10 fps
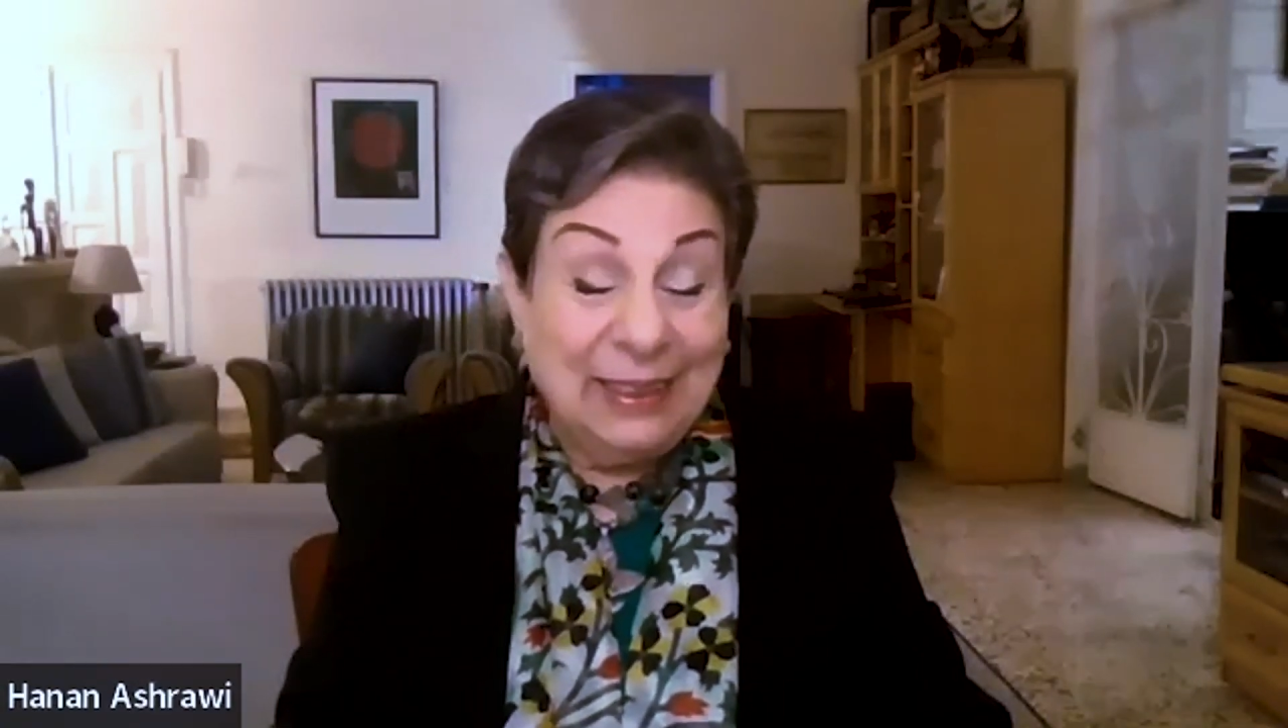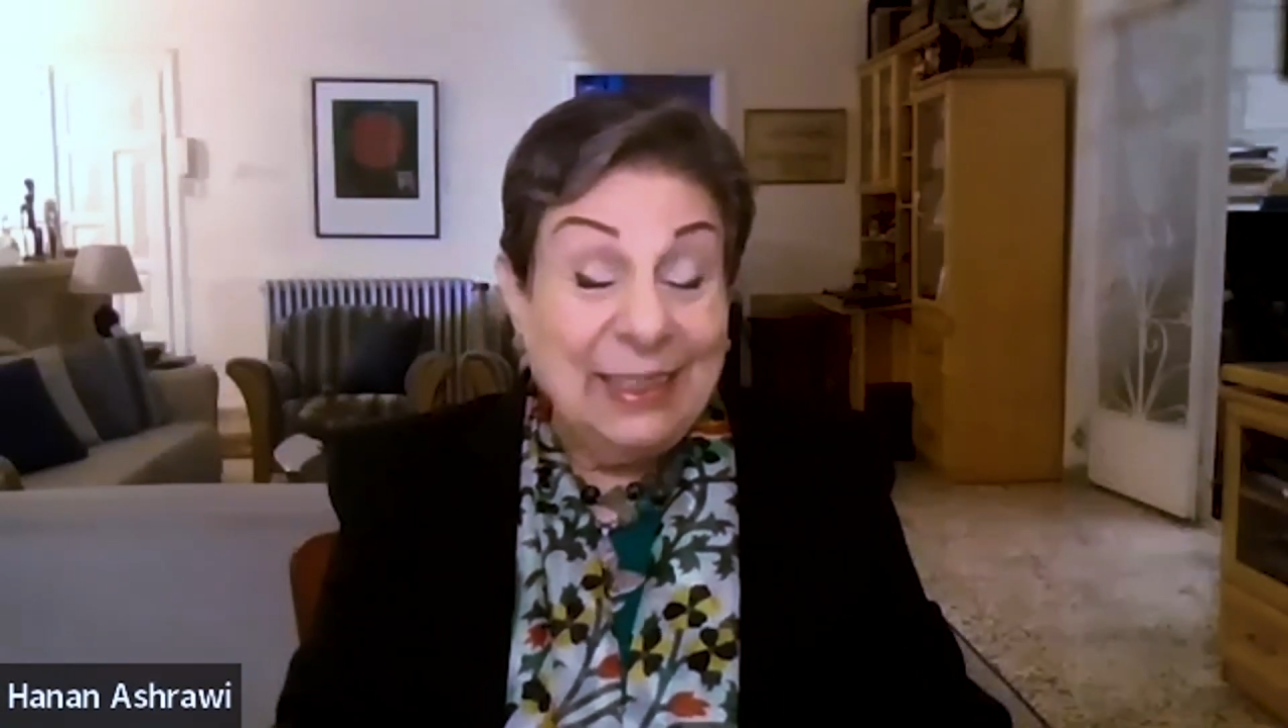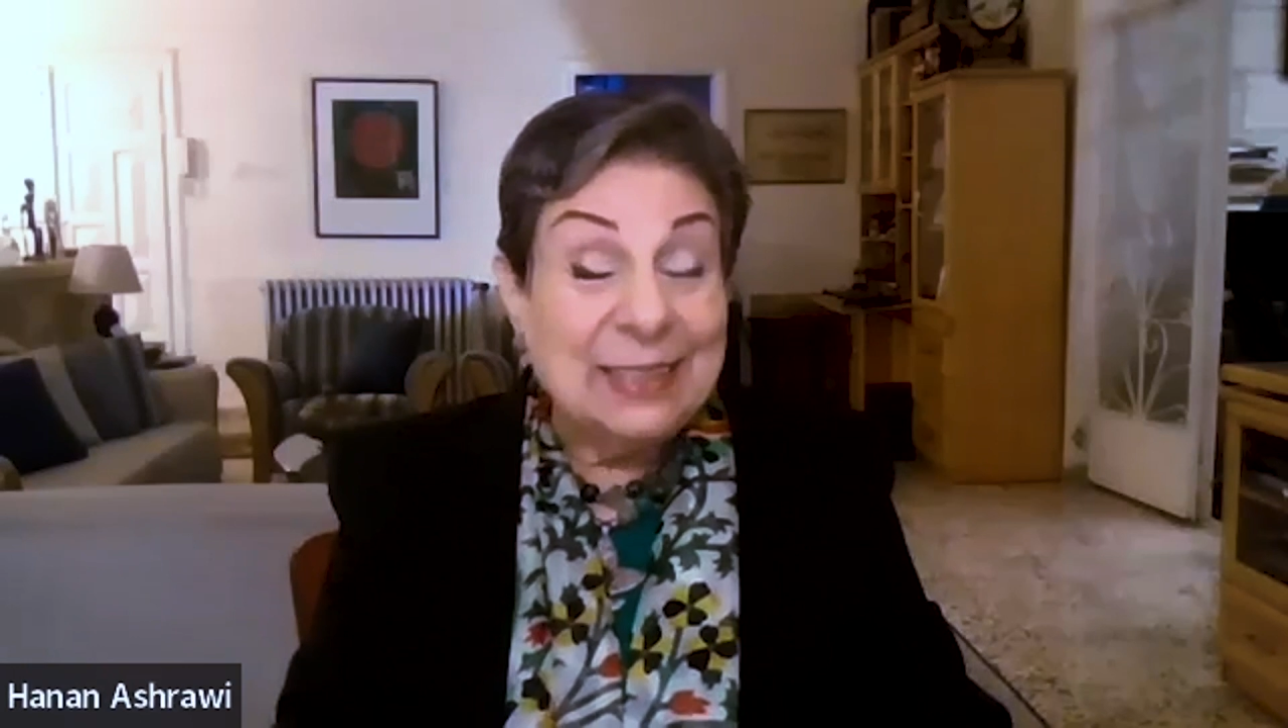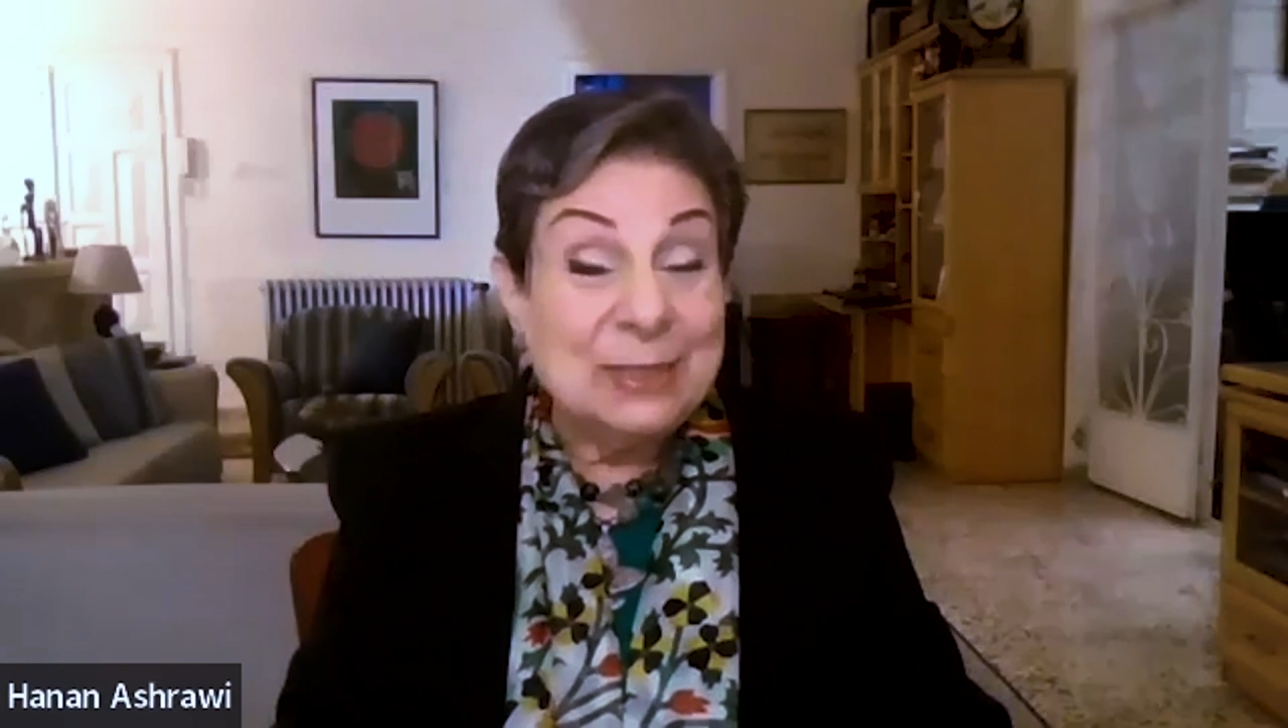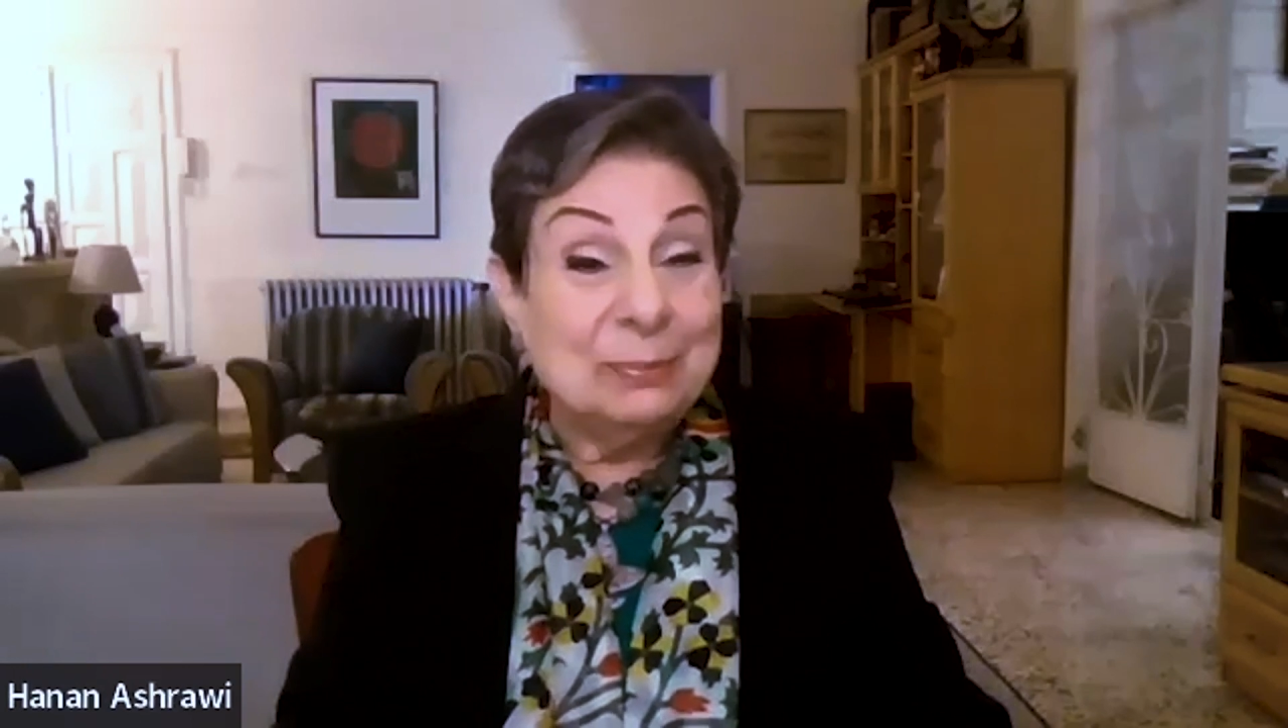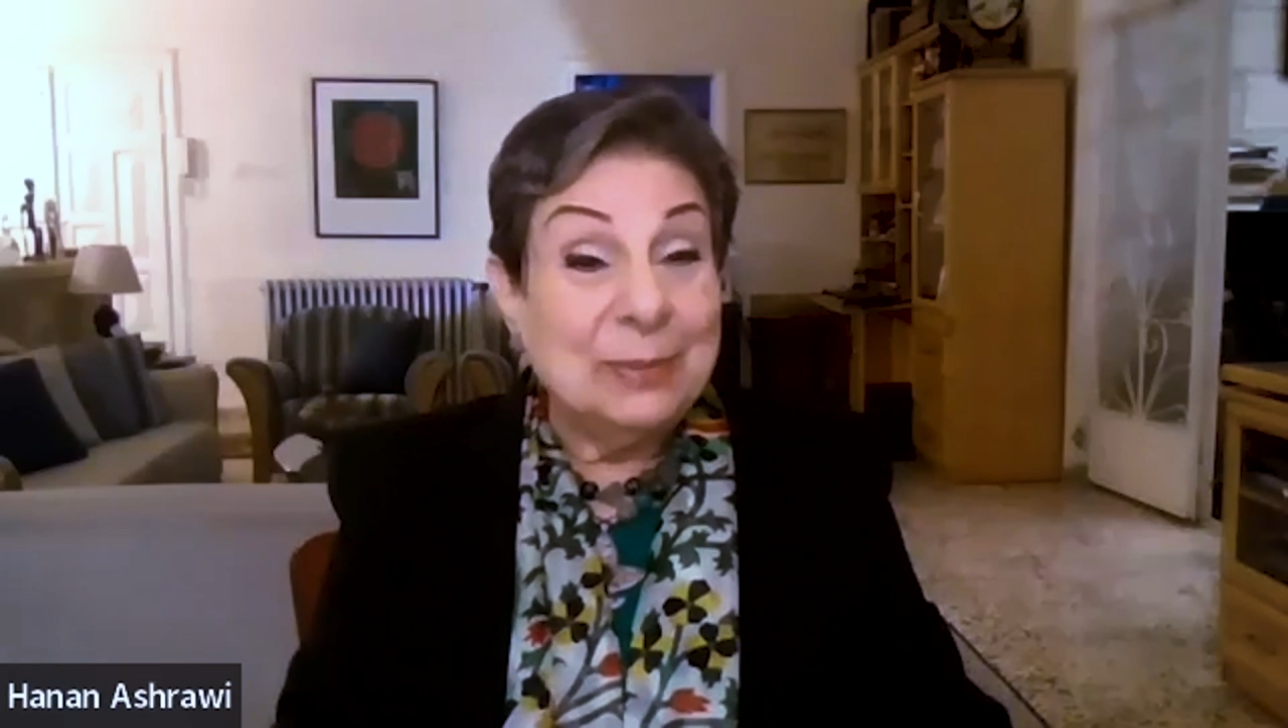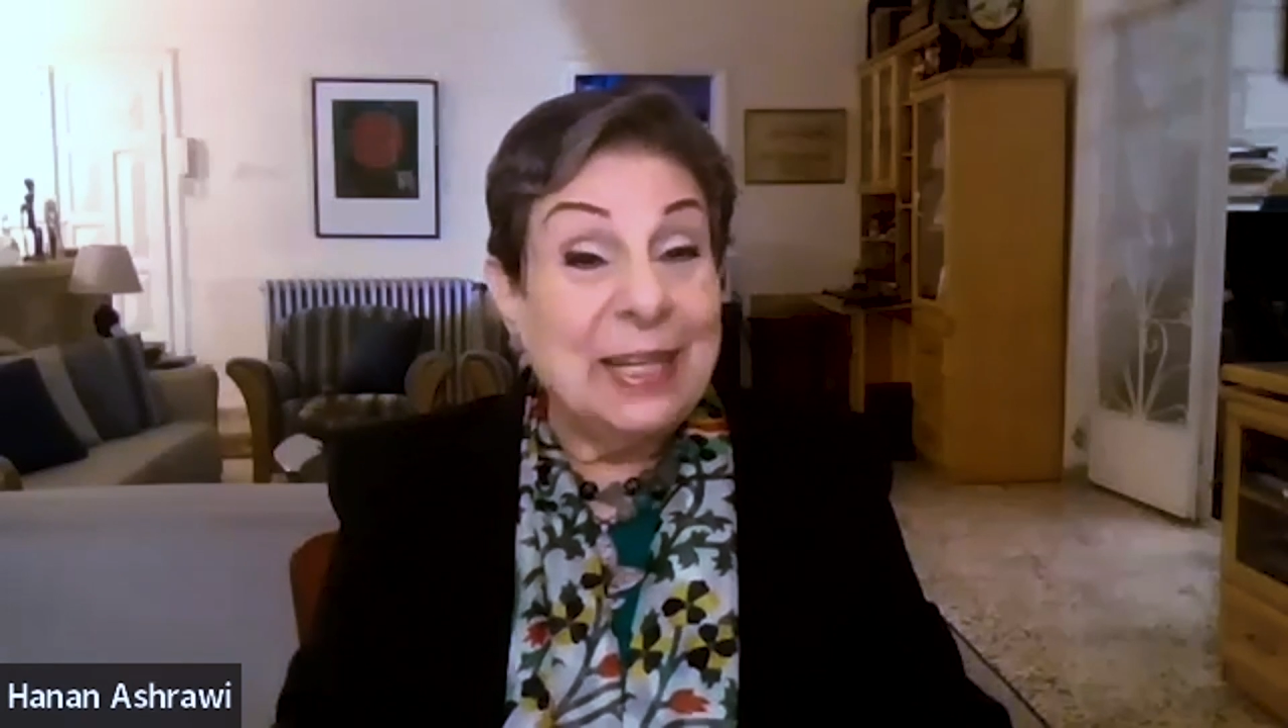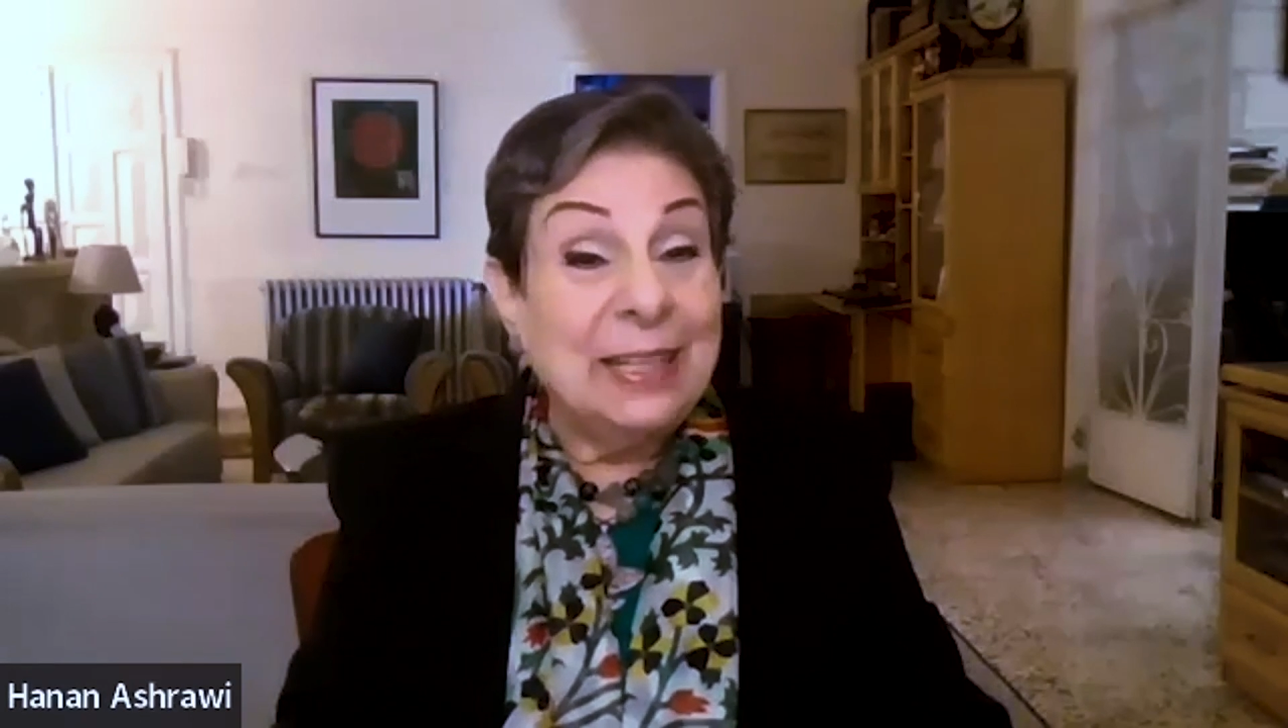thing is,